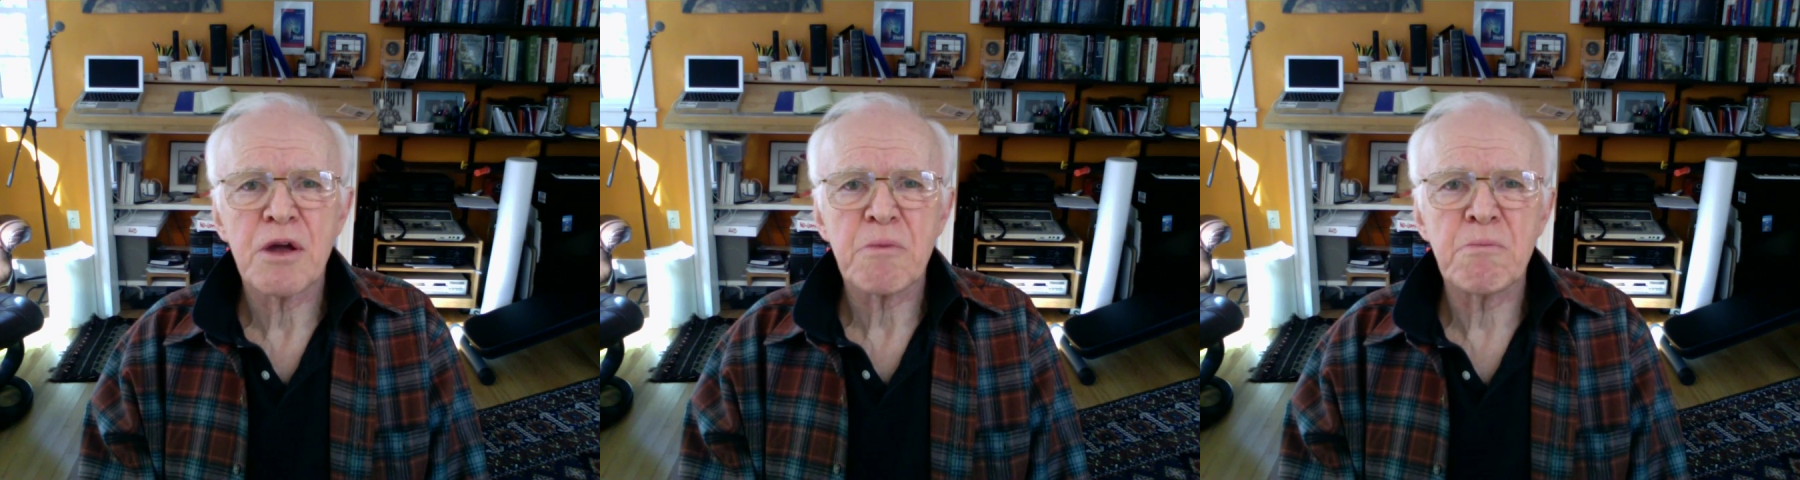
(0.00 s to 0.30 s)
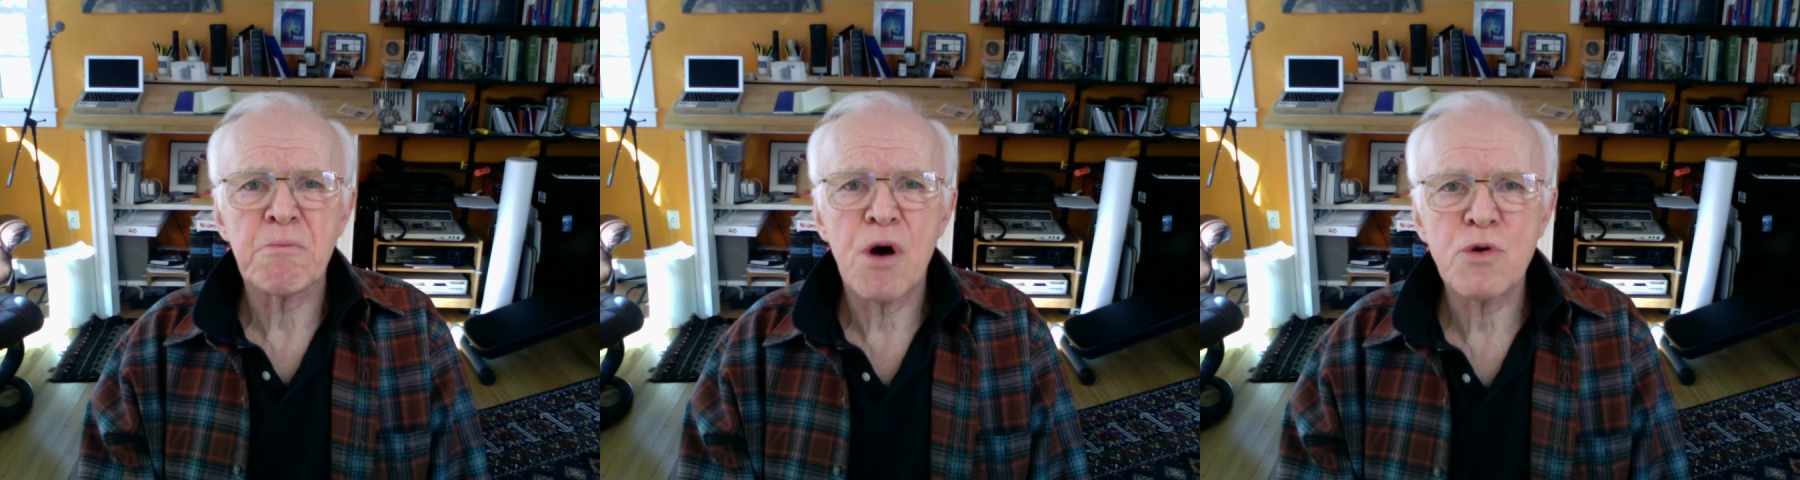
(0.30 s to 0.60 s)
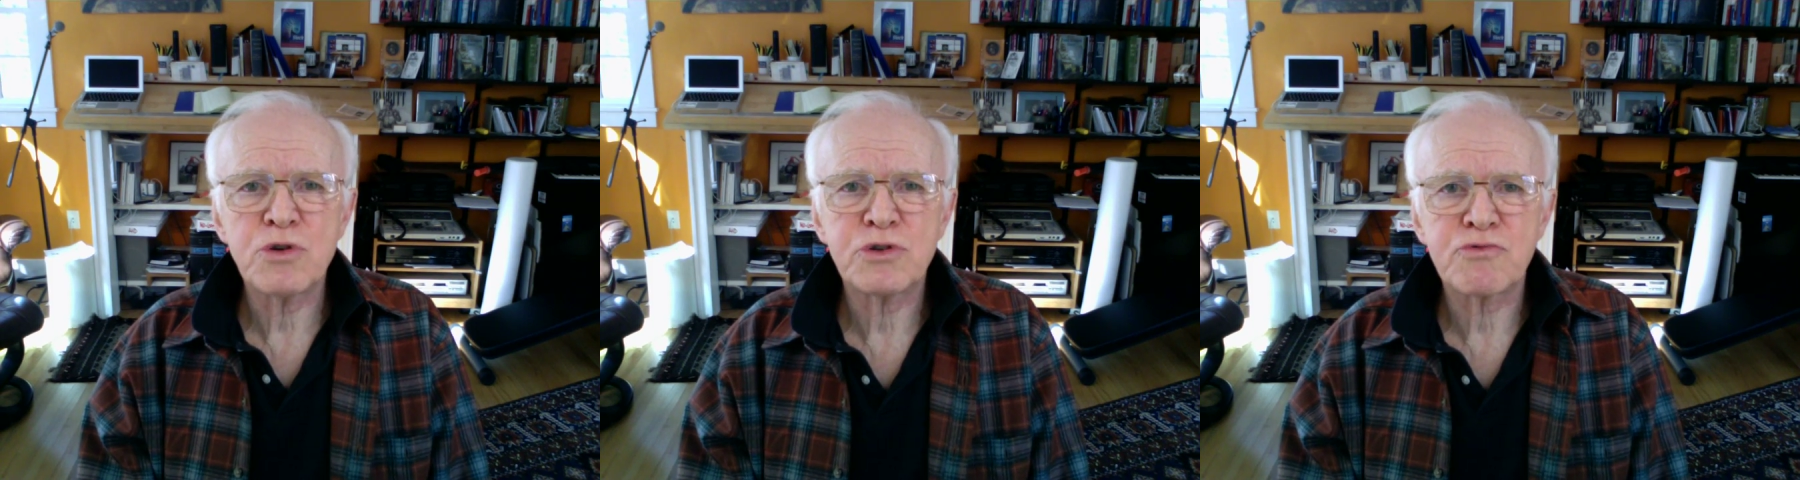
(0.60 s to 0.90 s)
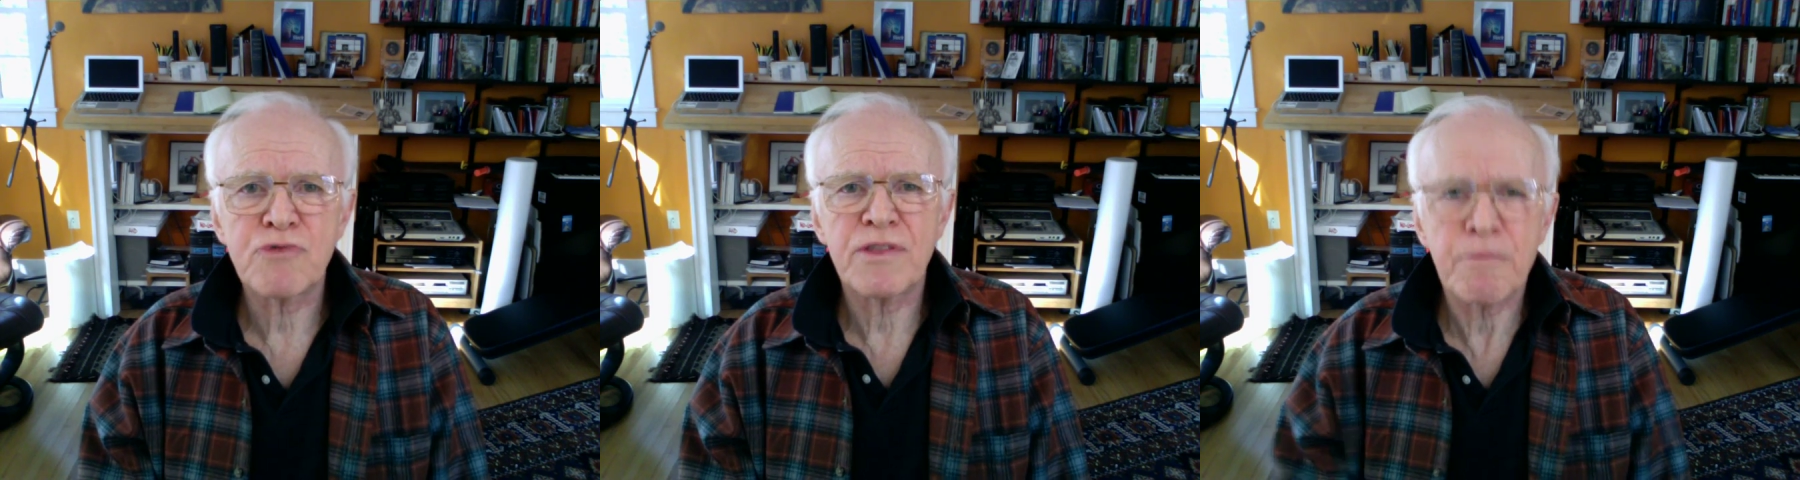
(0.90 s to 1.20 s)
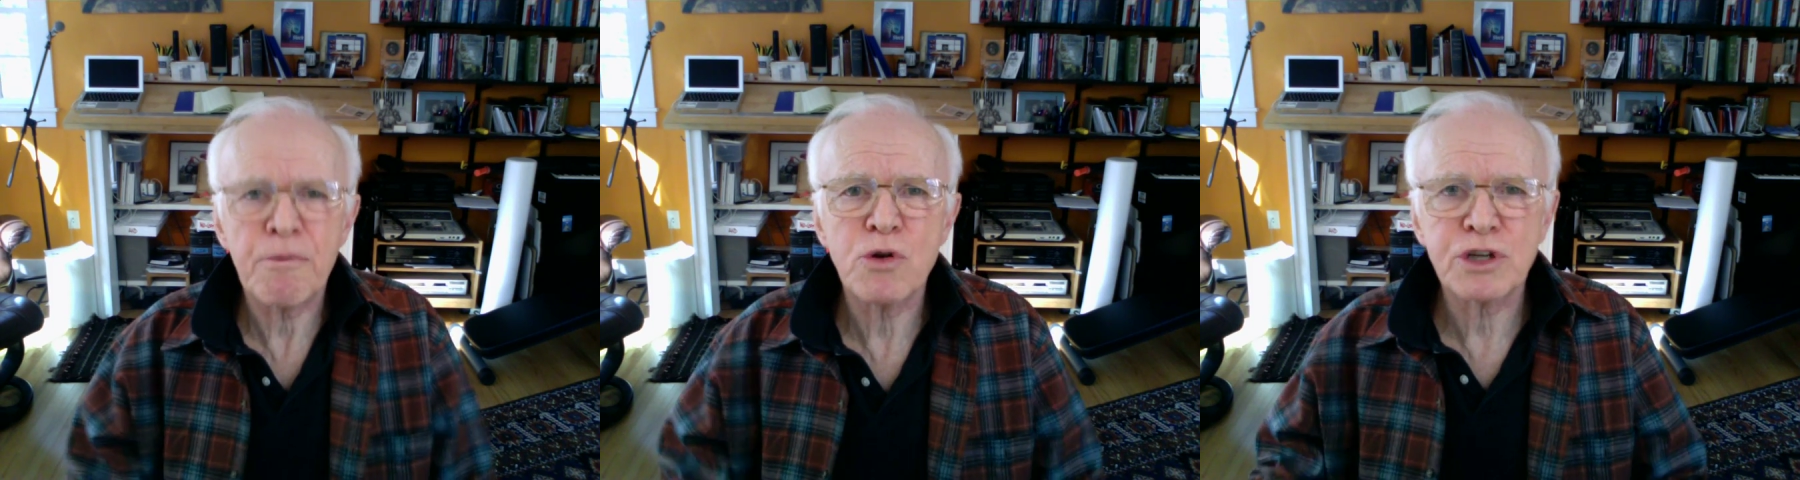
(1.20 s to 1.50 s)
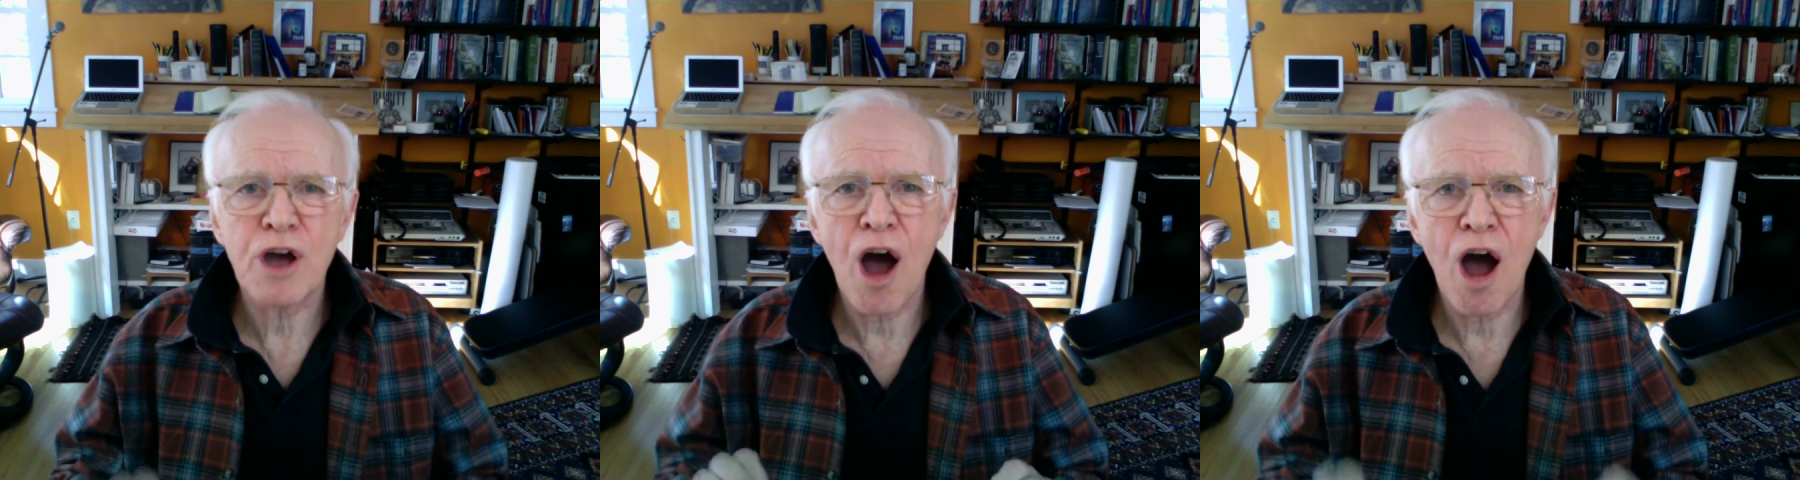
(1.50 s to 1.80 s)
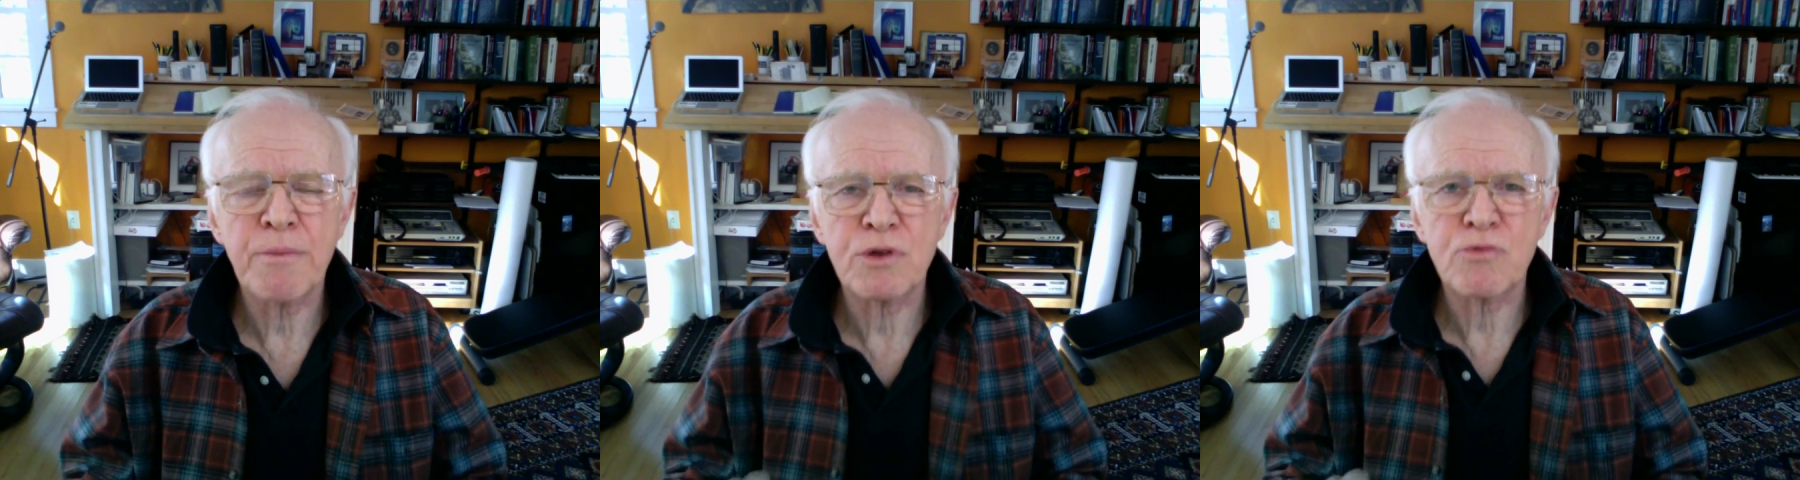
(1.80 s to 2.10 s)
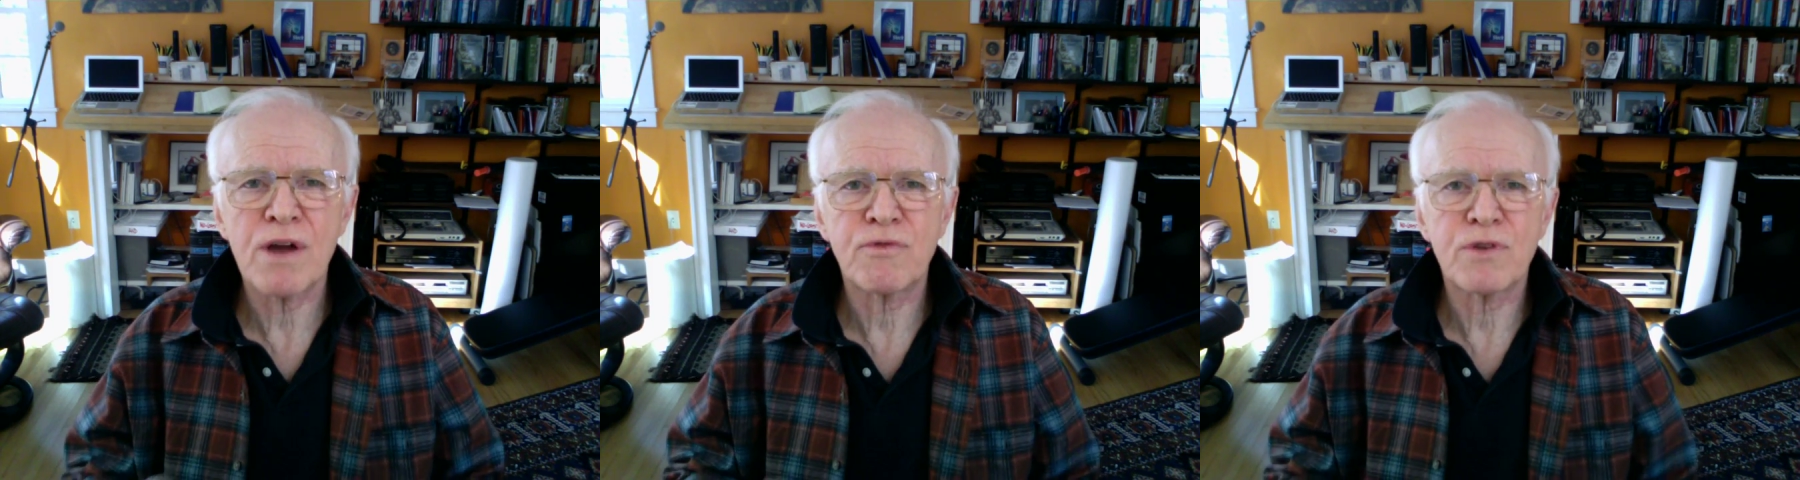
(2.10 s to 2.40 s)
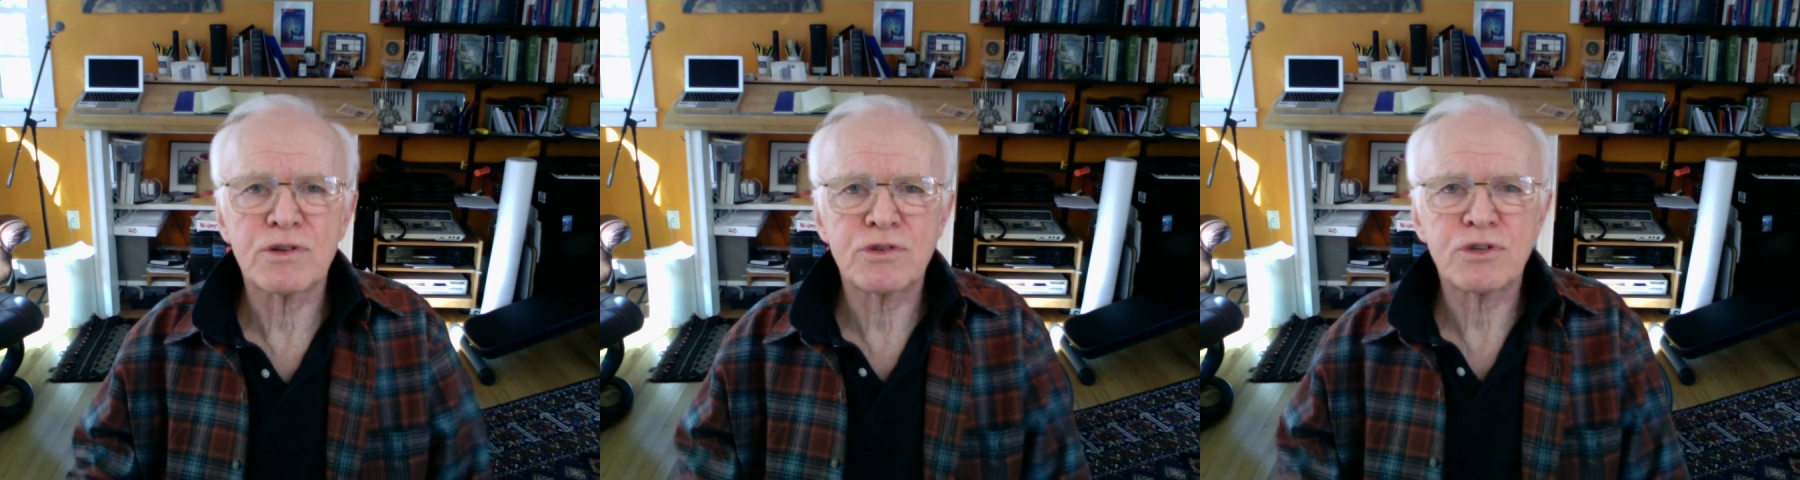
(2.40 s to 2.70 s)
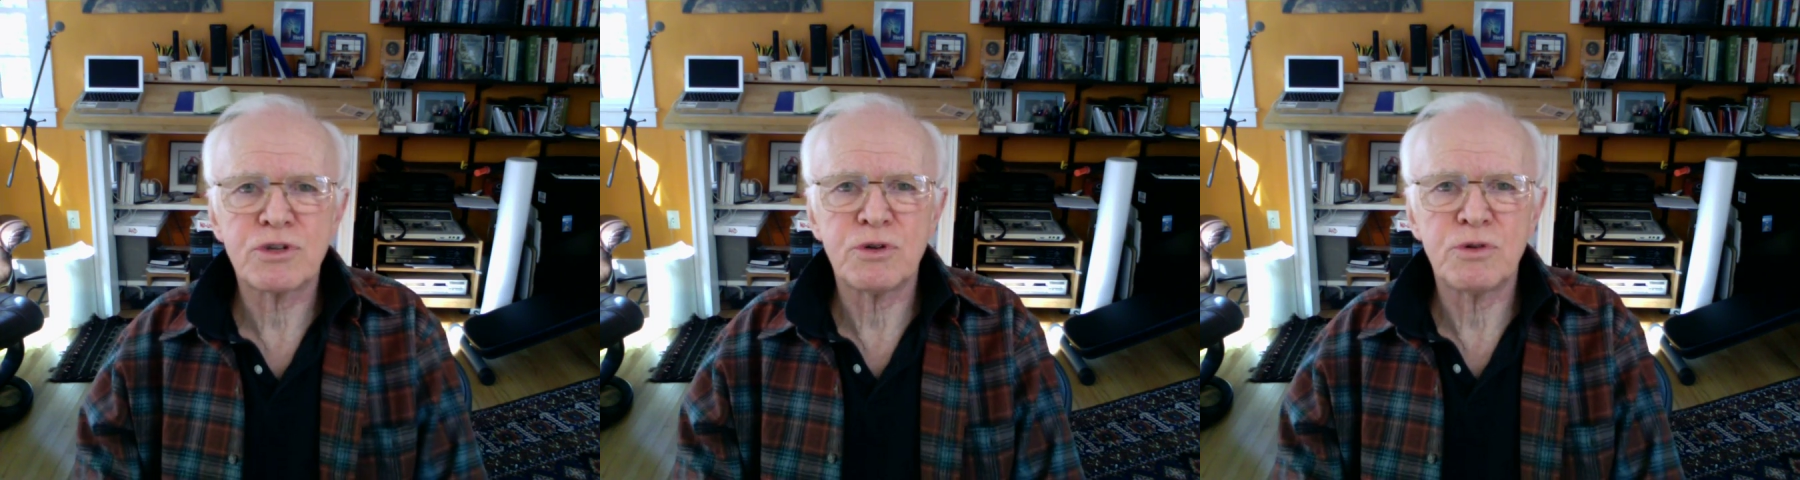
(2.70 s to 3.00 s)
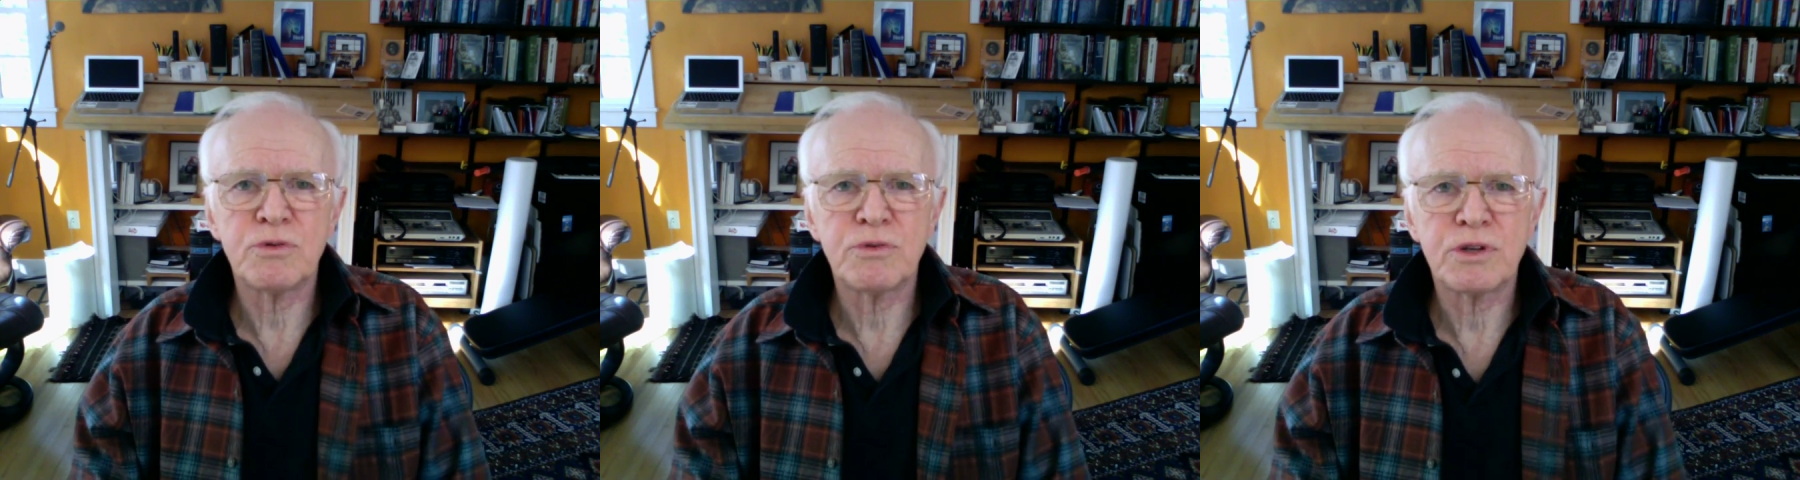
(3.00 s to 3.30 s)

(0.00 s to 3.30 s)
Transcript: the most common reference to the